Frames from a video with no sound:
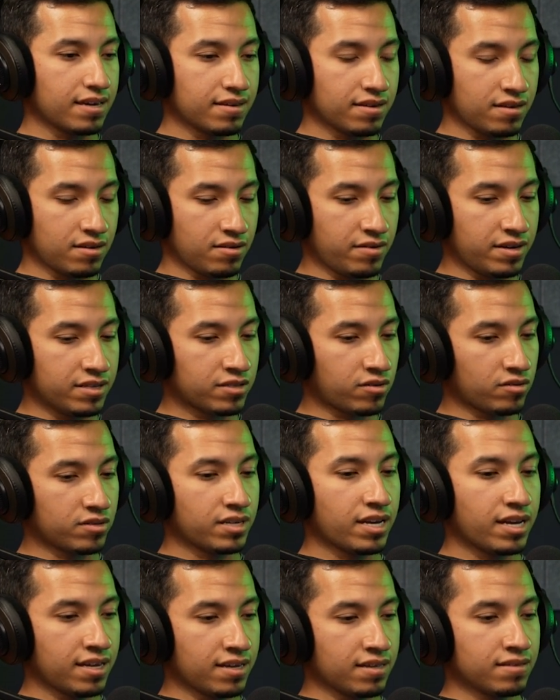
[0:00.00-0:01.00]
not
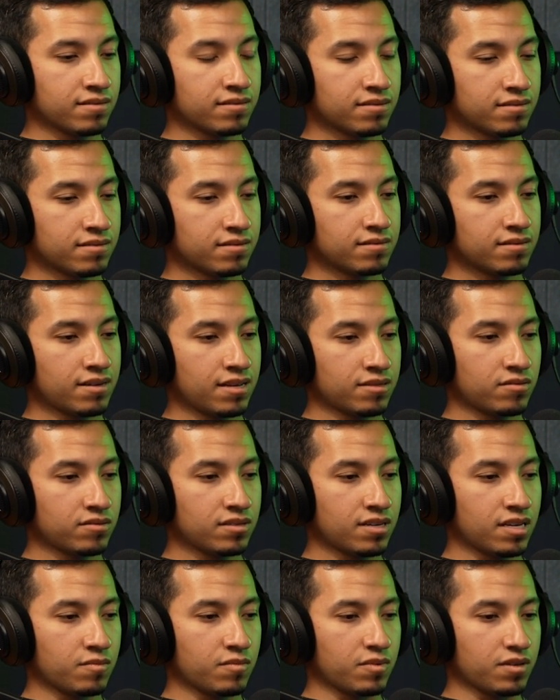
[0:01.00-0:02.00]
entertained,